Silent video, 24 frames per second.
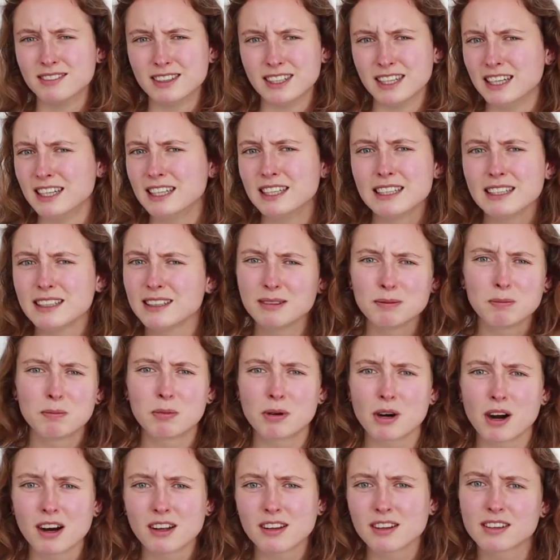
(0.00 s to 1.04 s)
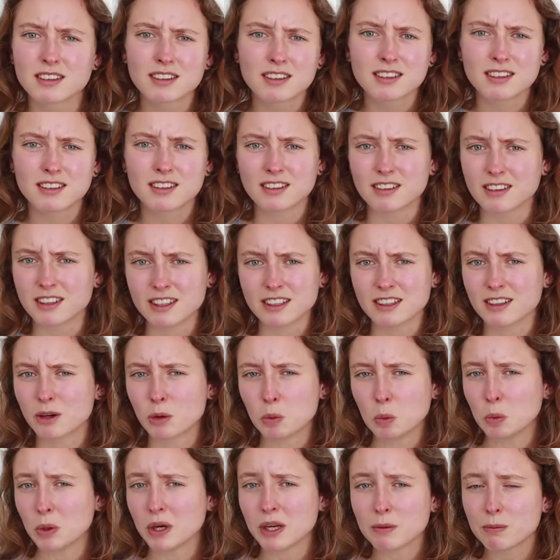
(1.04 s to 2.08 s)
dairy product like
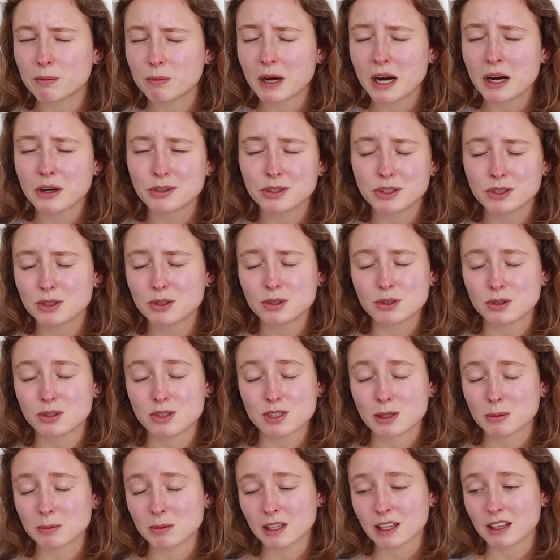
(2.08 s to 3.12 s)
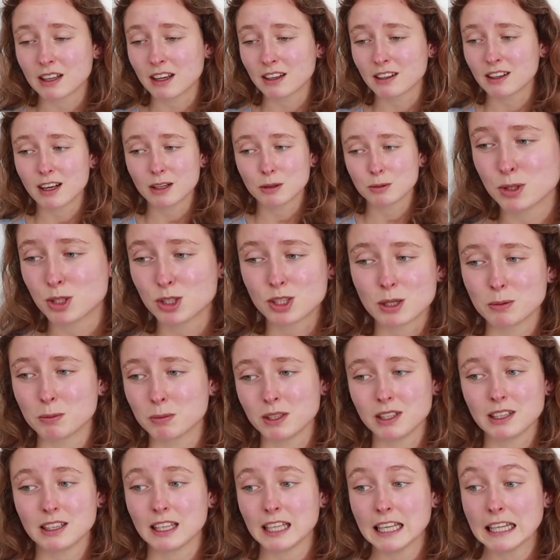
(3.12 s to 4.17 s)
whey powder or something like that, which is
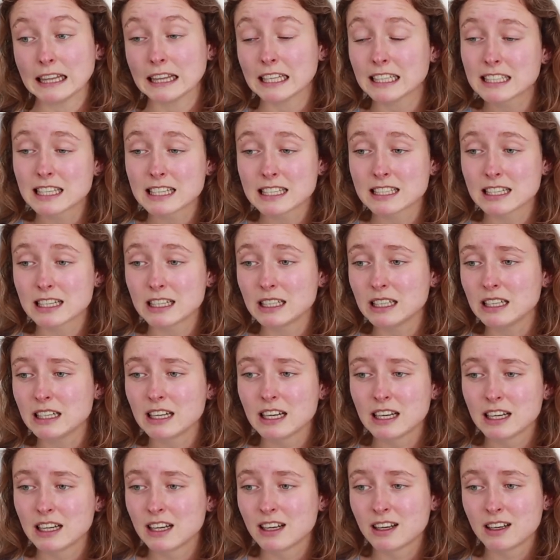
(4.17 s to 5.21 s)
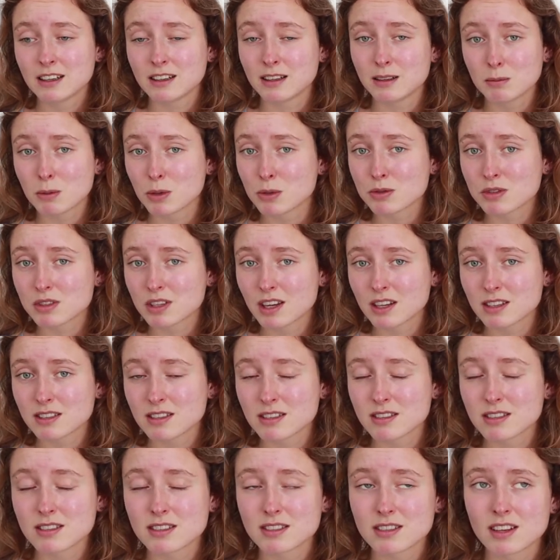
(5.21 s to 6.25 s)
completely unnecessary in most
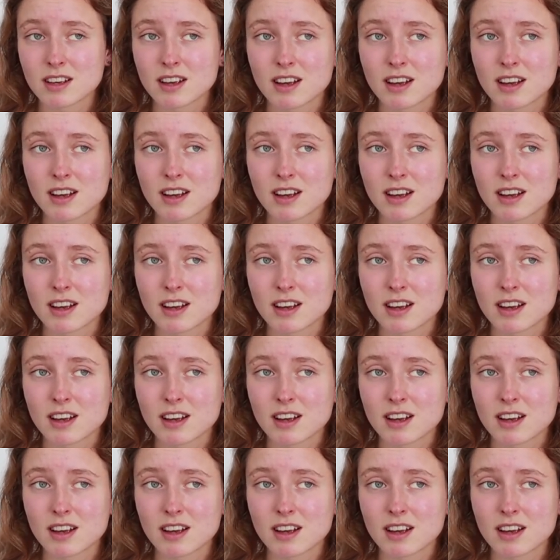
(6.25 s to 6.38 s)
cases.